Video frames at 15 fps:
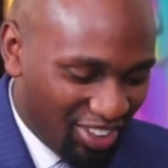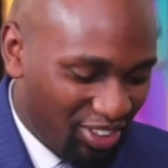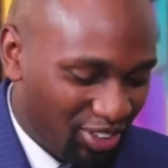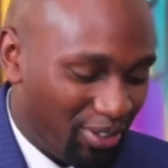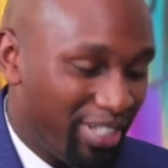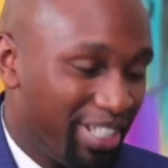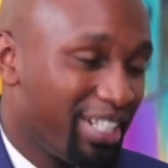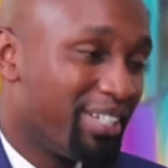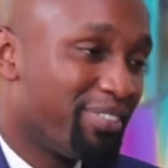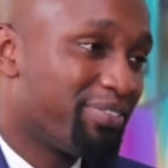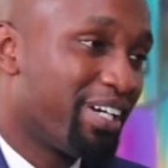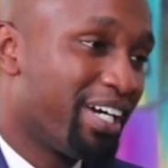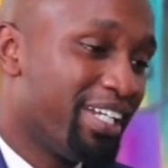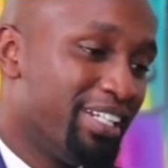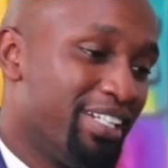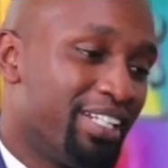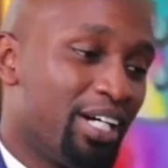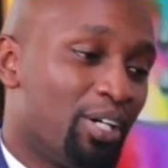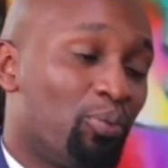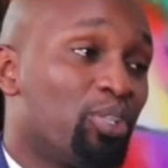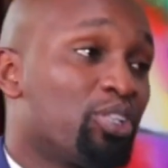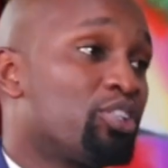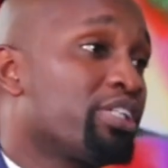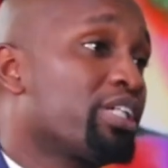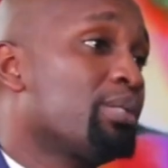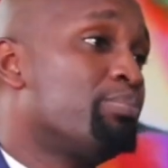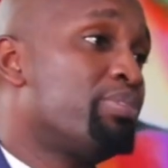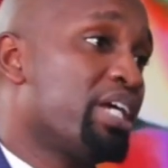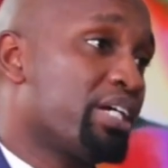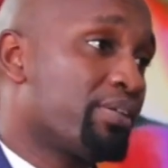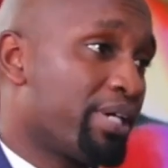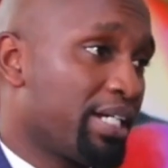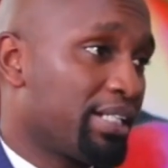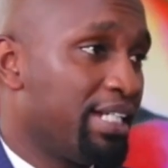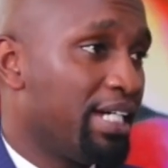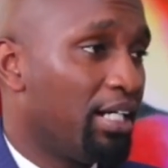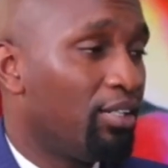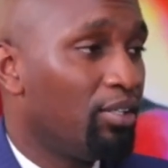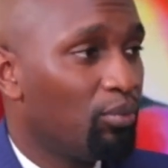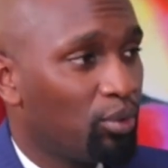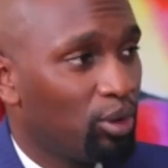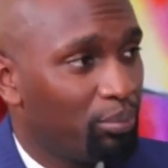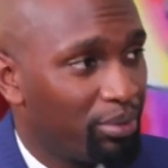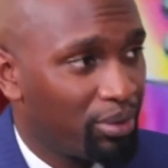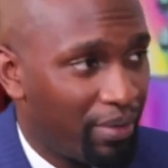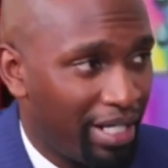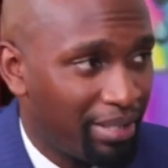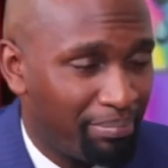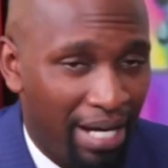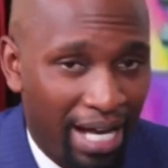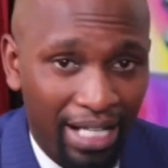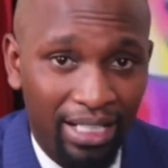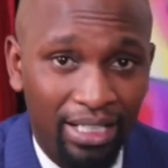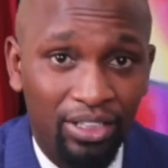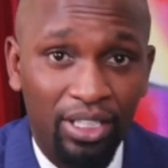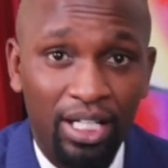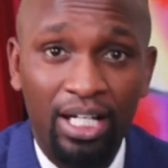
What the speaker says: Sure enough, and want to take a break right now. We'll be right back.